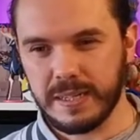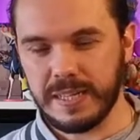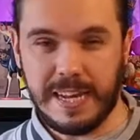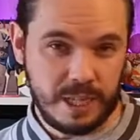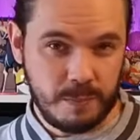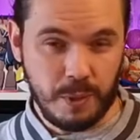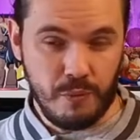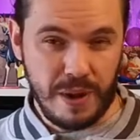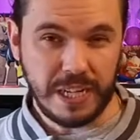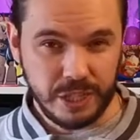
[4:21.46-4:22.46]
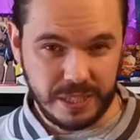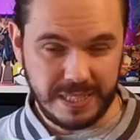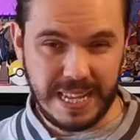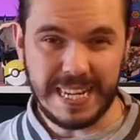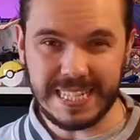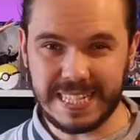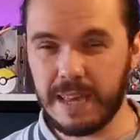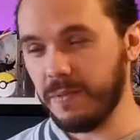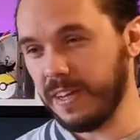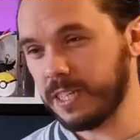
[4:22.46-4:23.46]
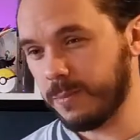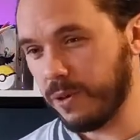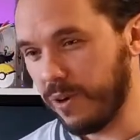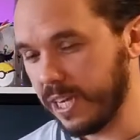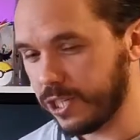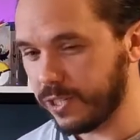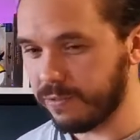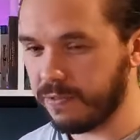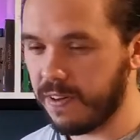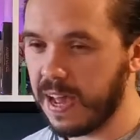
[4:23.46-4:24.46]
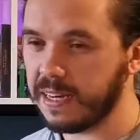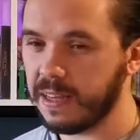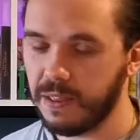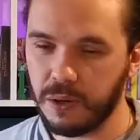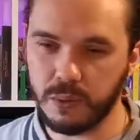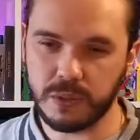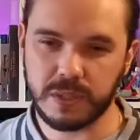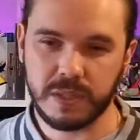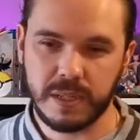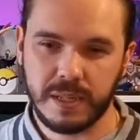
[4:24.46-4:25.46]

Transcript: the exploration. Zelda's a game of exploration, finding those